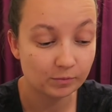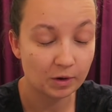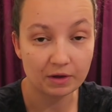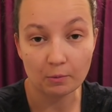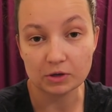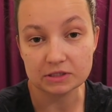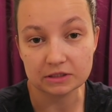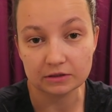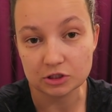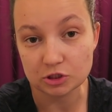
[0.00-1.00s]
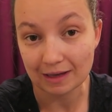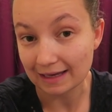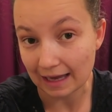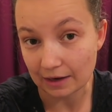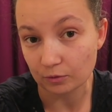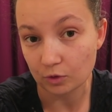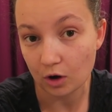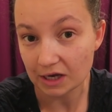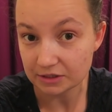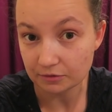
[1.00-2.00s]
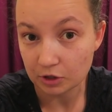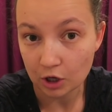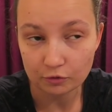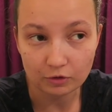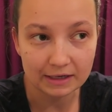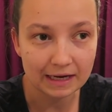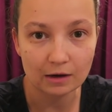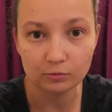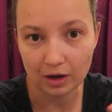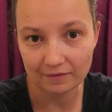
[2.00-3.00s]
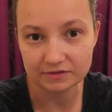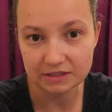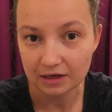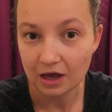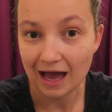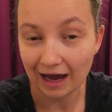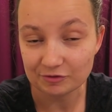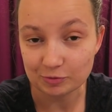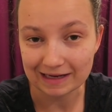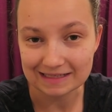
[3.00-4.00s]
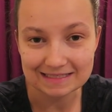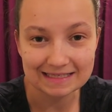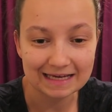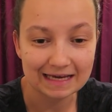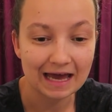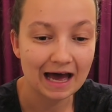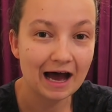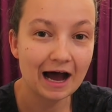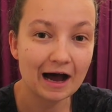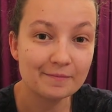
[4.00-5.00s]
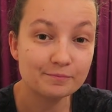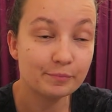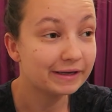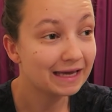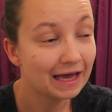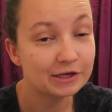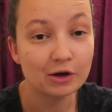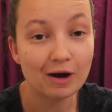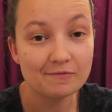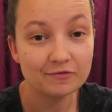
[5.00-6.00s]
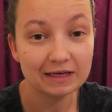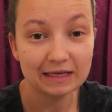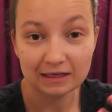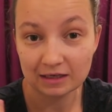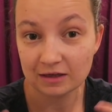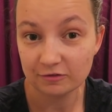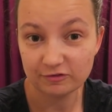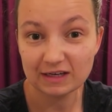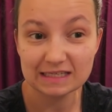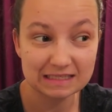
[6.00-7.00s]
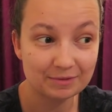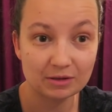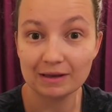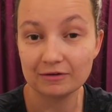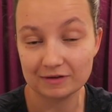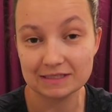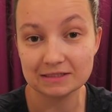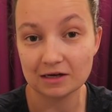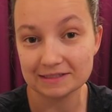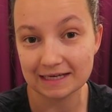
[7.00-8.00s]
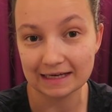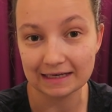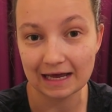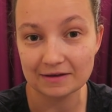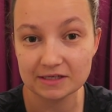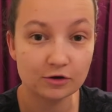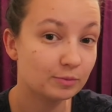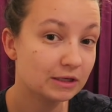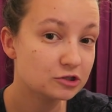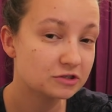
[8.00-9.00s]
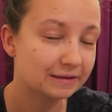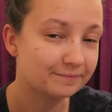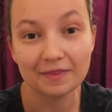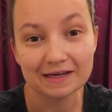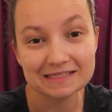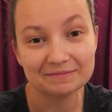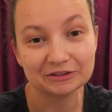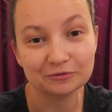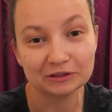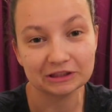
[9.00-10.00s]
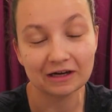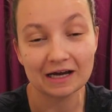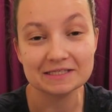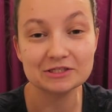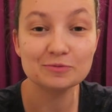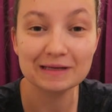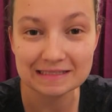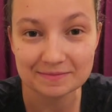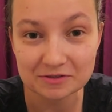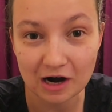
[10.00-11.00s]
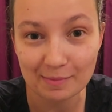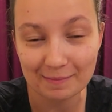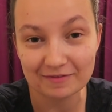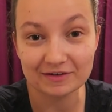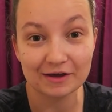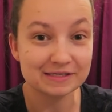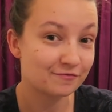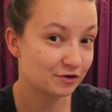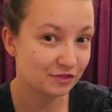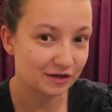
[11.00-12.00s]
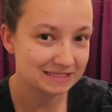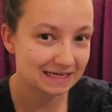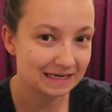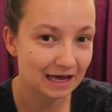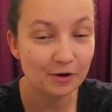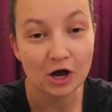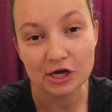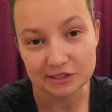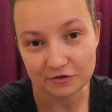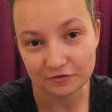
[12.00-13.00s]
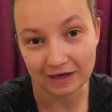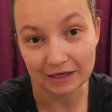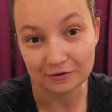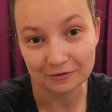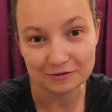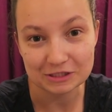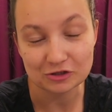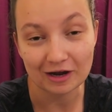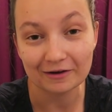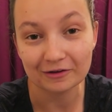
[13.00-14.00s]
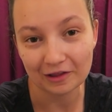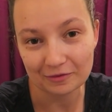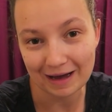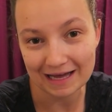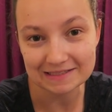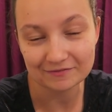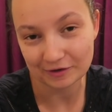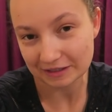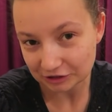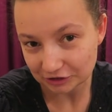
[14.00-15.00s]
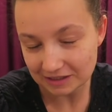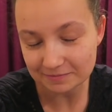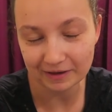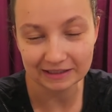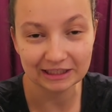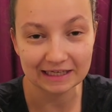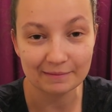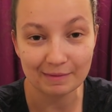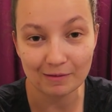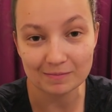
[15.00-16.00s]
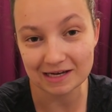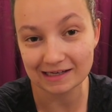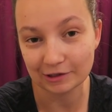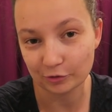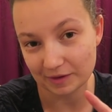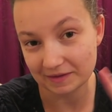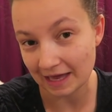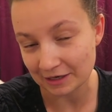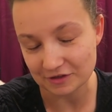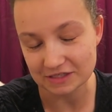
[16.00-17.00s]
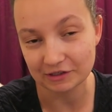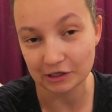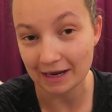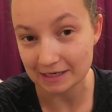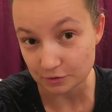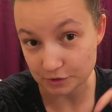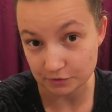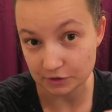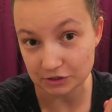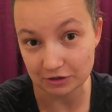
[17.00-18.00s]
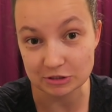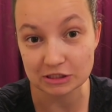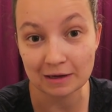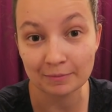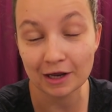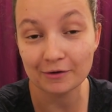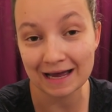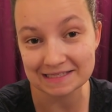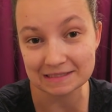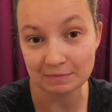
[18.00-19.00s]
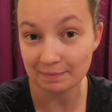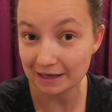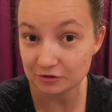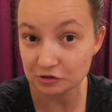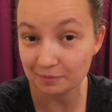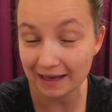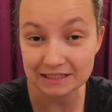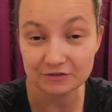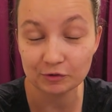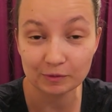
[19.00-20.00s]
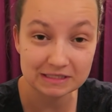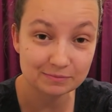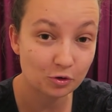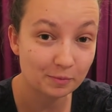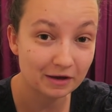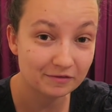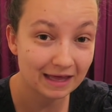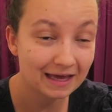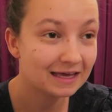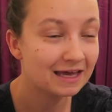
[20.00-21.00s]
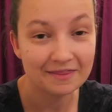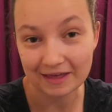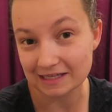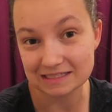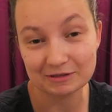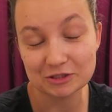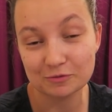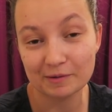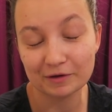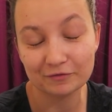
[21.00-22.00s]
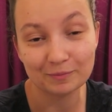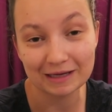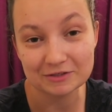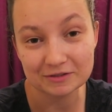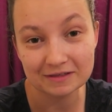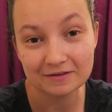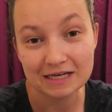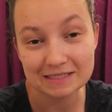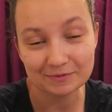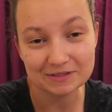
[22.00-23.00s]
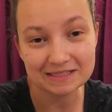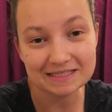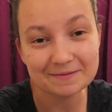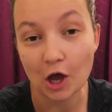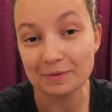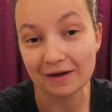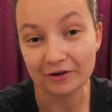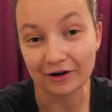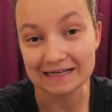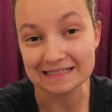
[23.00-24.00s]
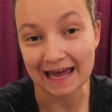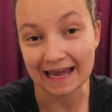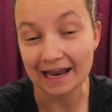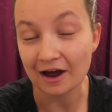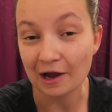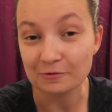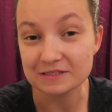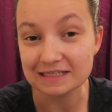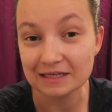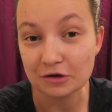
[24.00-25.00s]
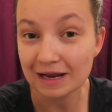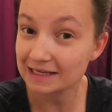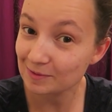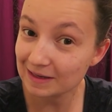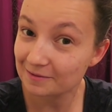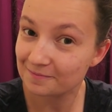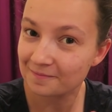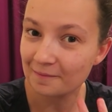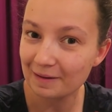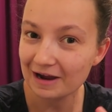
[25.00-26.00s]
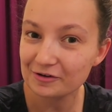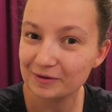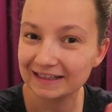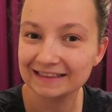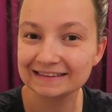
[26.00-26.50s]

Whether I want to do it again or not, I don't know right now. We'll have to have to wait and see. Um, but yeah, no, I'm feeling feeling some of the benefits start to kick in now, so it'll be interesting. But thanks so much for watching, guys. Do please subscribe. I make videos every Thursday now. Don't forget you can also try out the cloth pads if you're interested by checking out my website. Link will be at the end of this video and it's also in the description down below, as is my Patreon page if you want to support me over there. Thank you so much for my wonderful Patreon sponsors. Hope you have a great day and I will see you next week. Bye everyone.